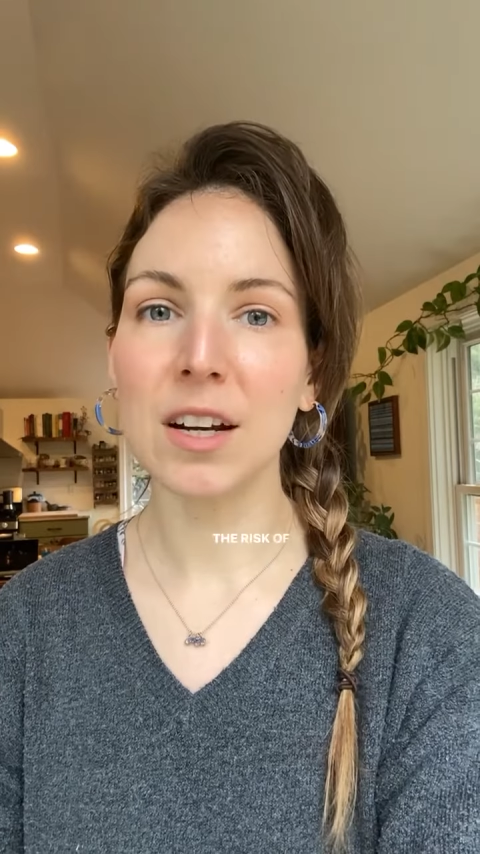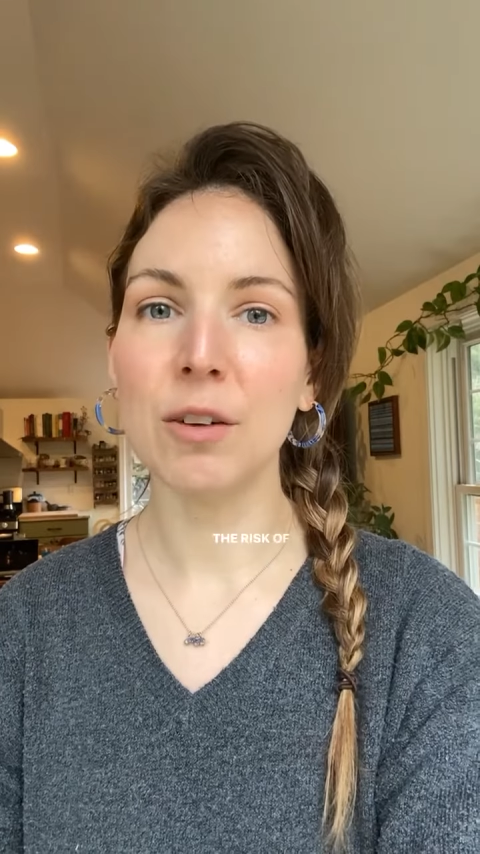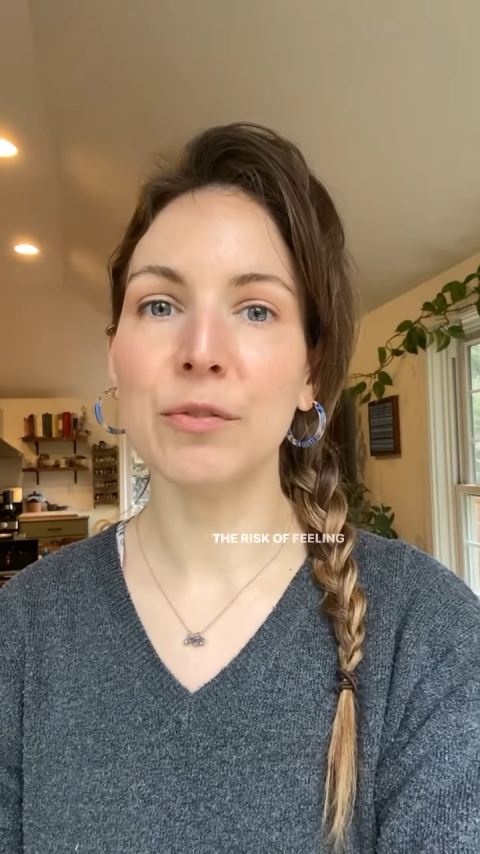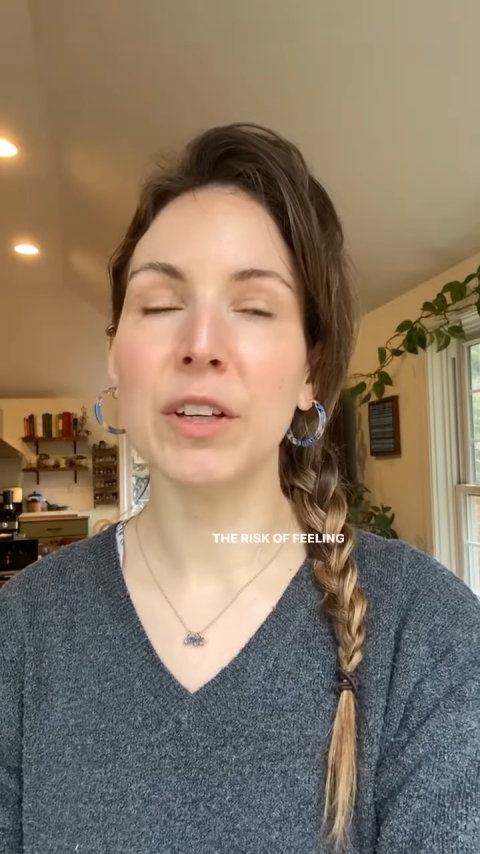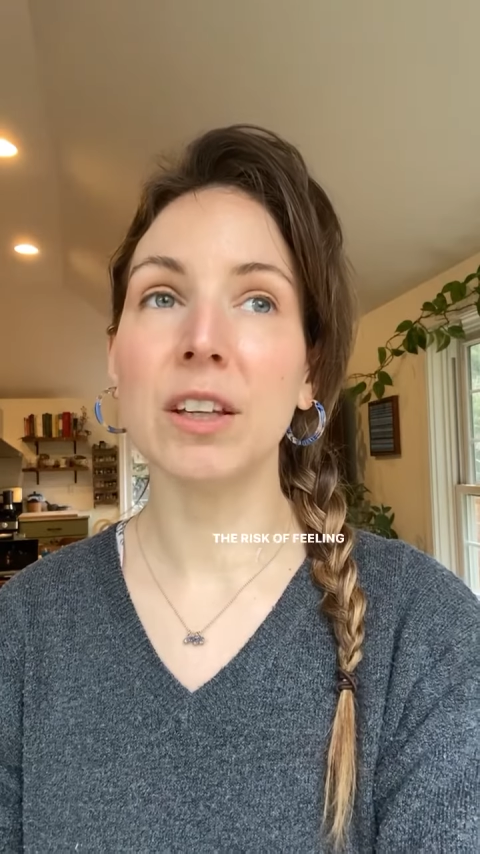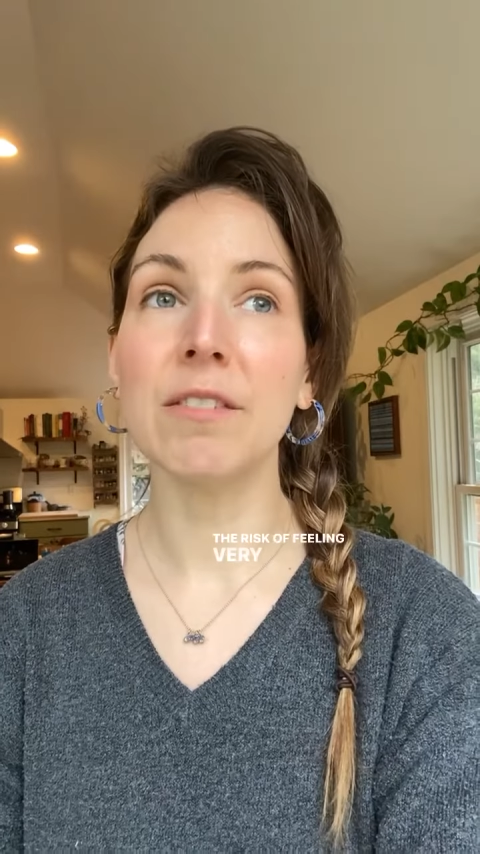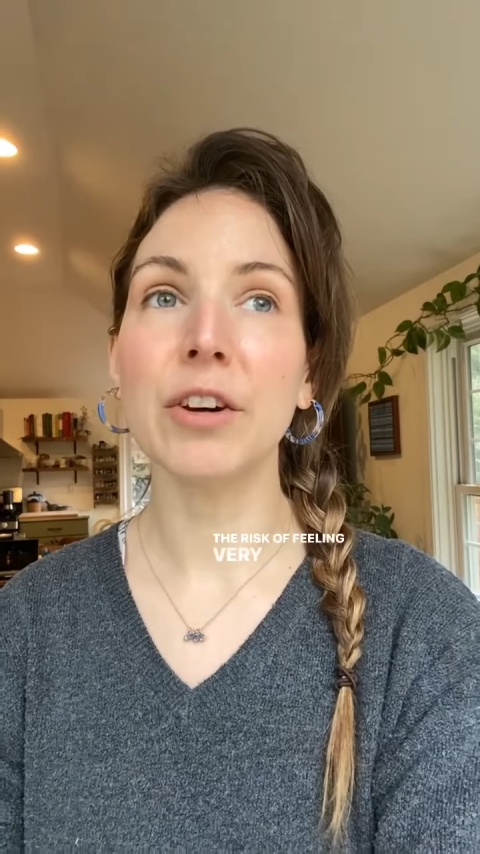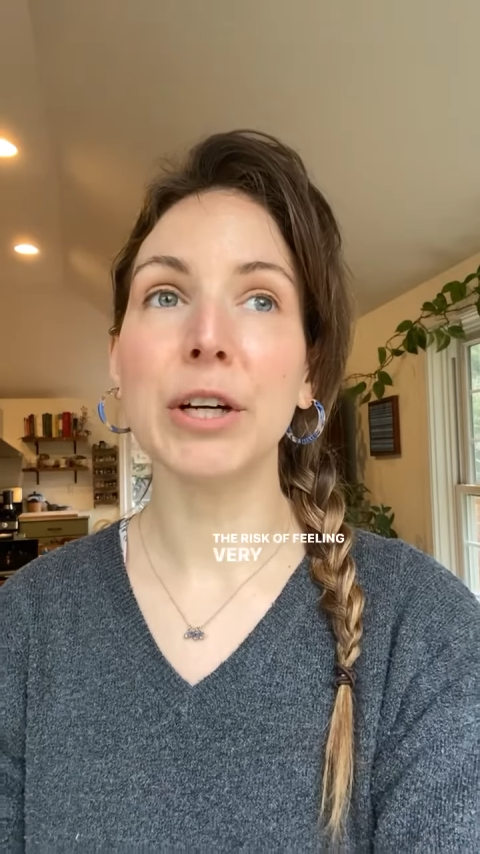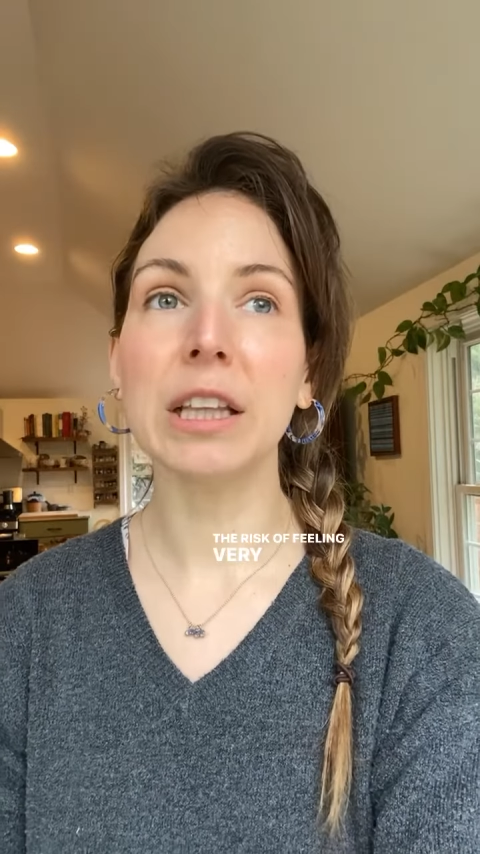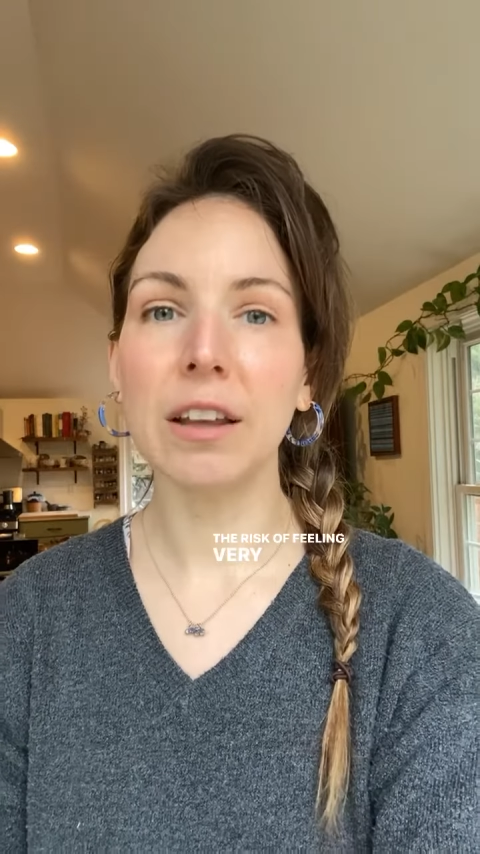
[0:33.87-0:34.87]
of feeling
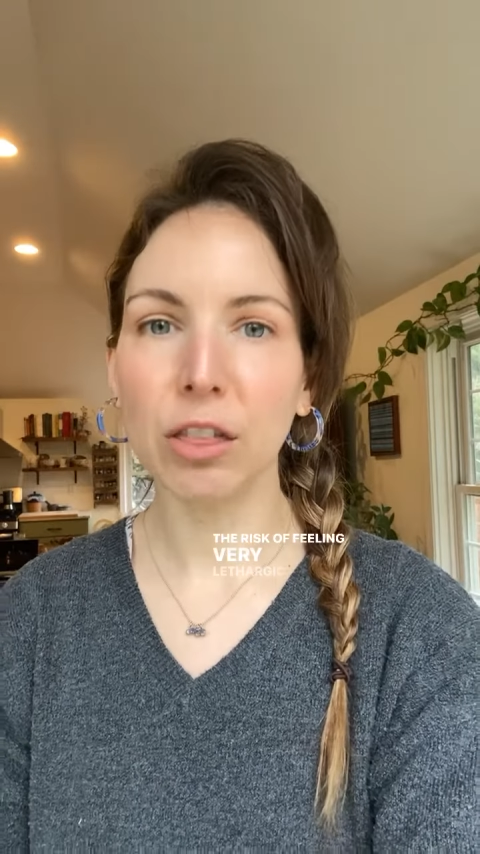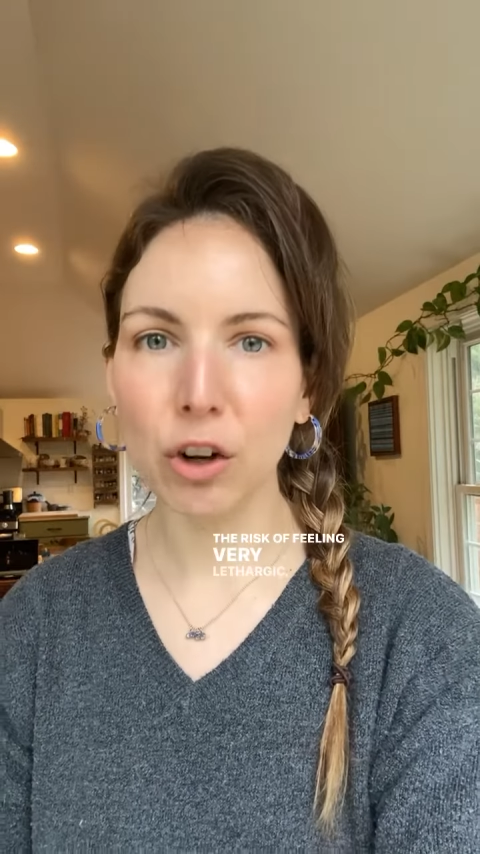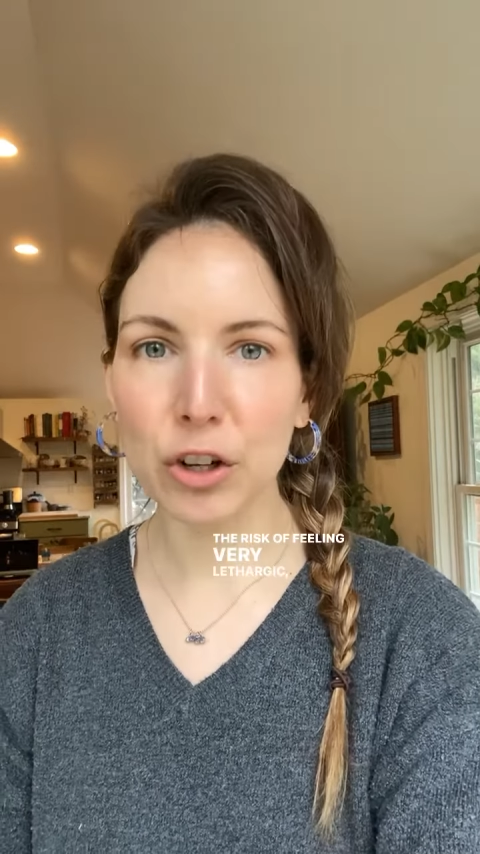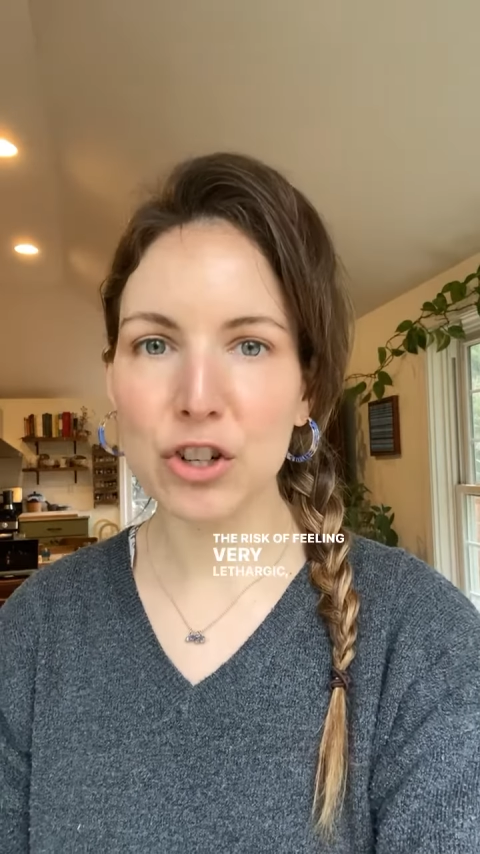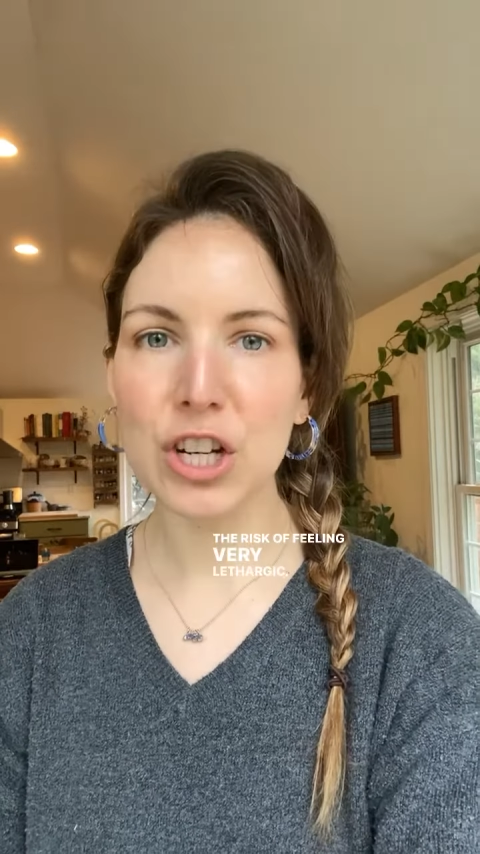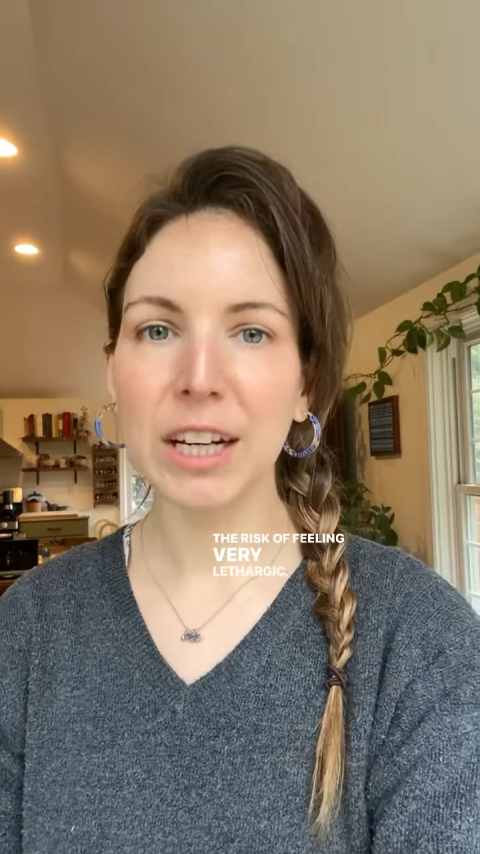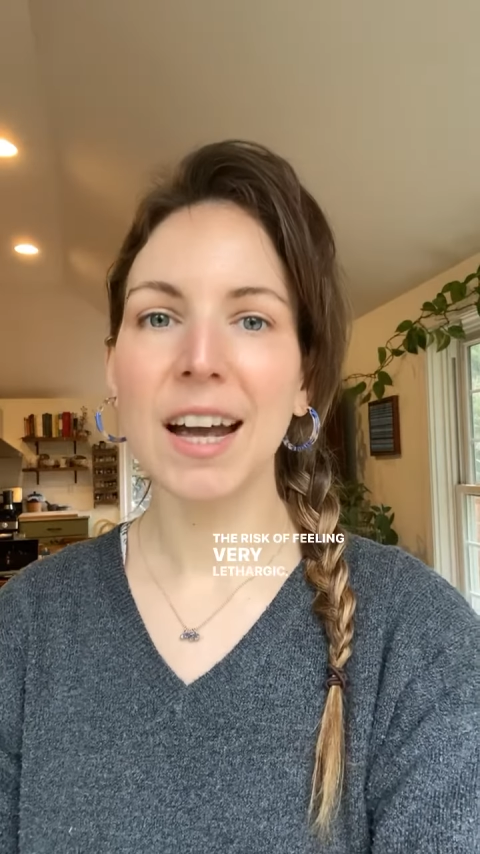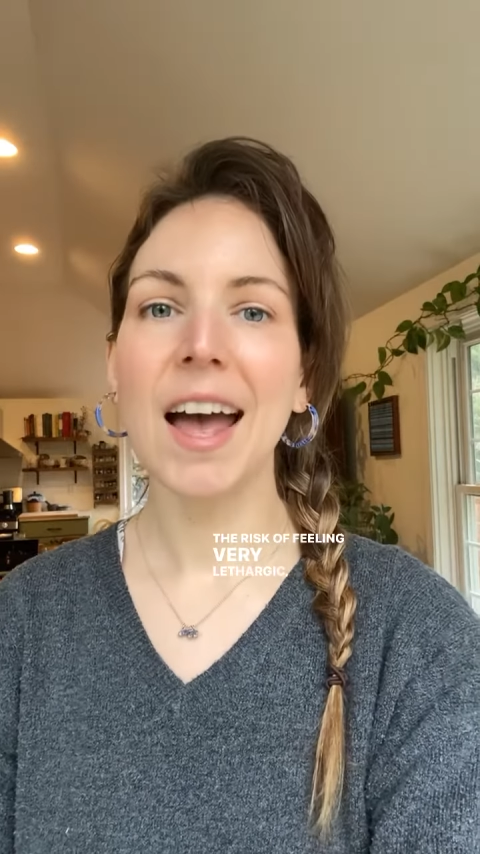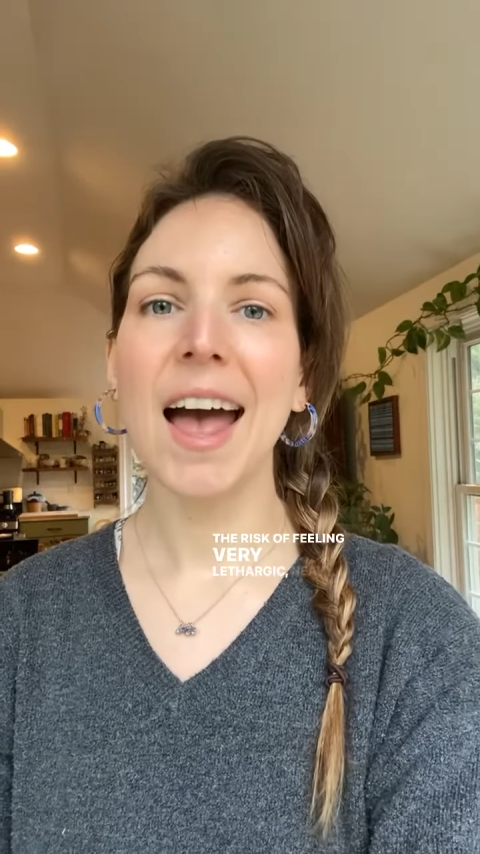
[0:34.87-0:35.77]
very lethargic,